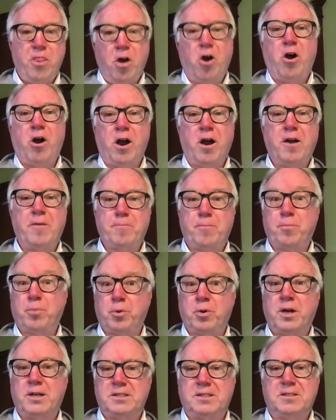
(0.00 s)
our
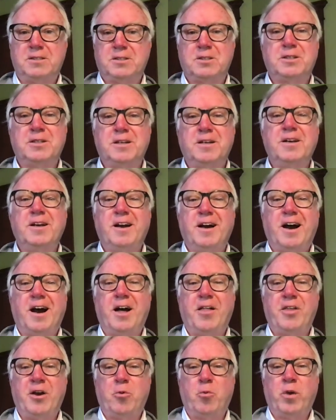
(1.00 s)
present
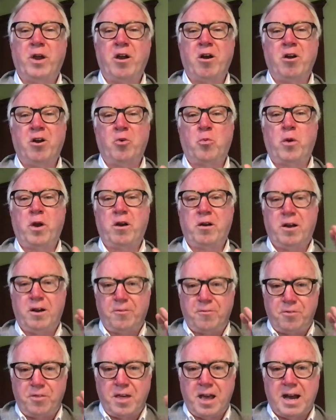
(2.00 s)
that we are aware
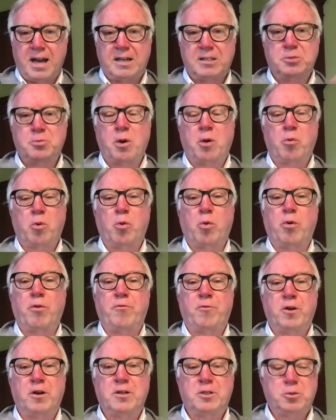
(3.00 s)
of, that is what we're
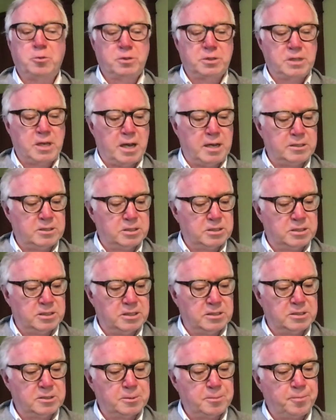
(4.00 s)
referring to as
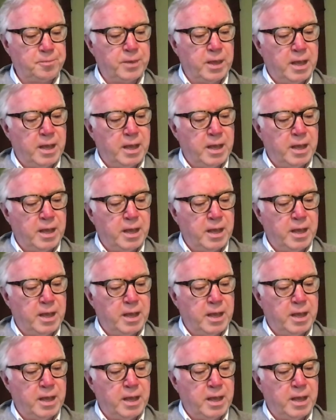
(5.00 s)
consciousness.